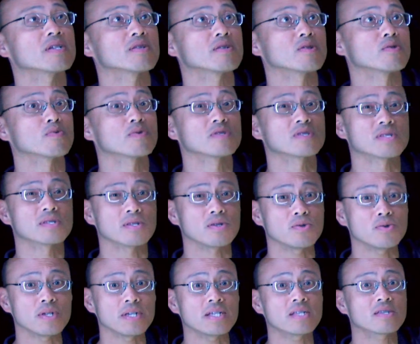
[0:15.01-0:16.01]
In other words,
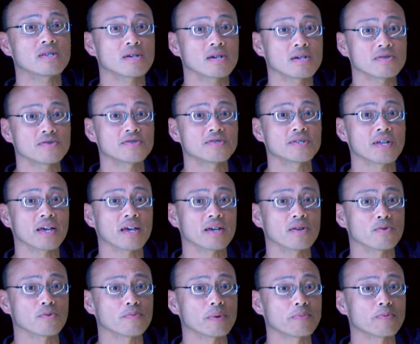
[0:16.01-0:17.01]
you need to understand
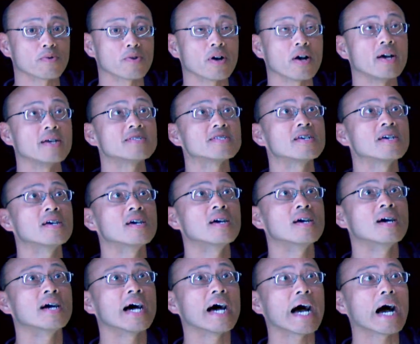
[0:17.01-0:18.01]
or memorize
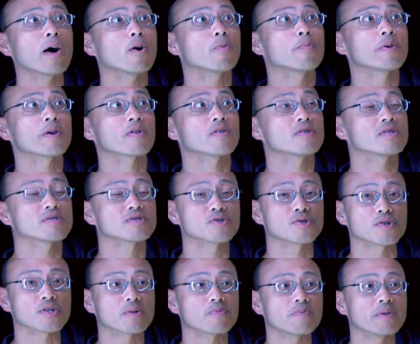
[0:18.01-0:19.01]
how a parallel
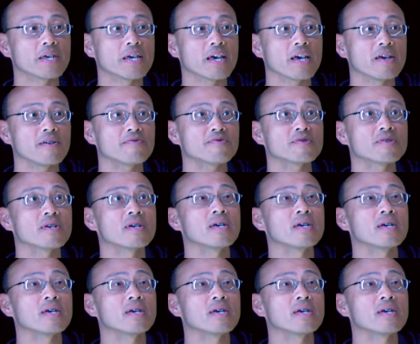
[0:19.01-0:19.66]
circuit behaves,